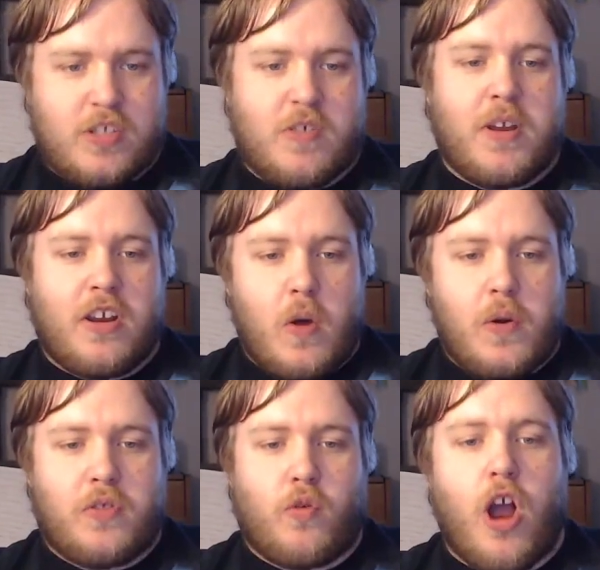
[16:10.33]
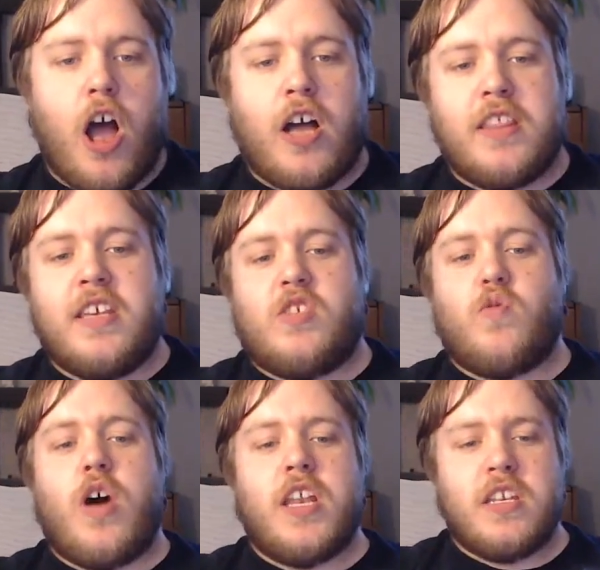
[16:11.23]
So I'm gonna go with Raw on this
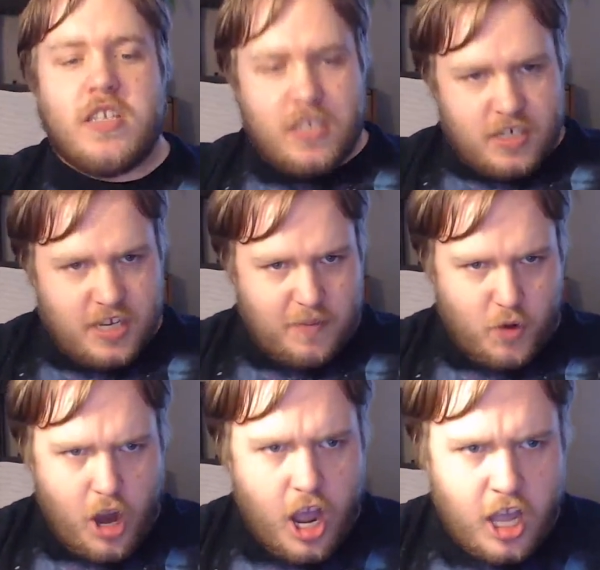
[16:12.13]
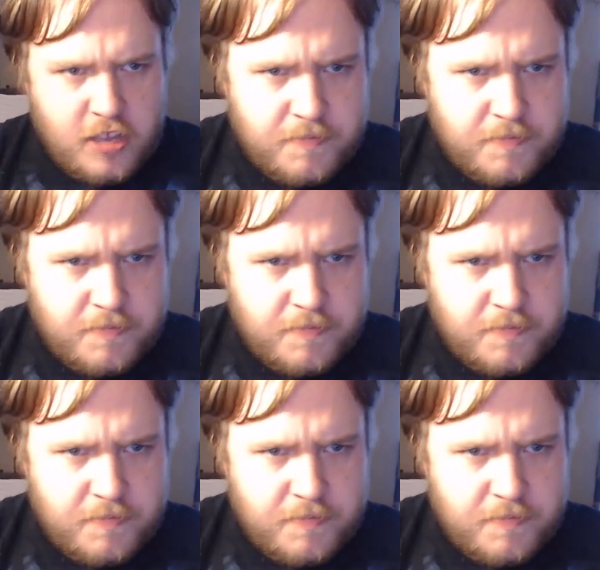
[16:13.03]
one. Team Raw.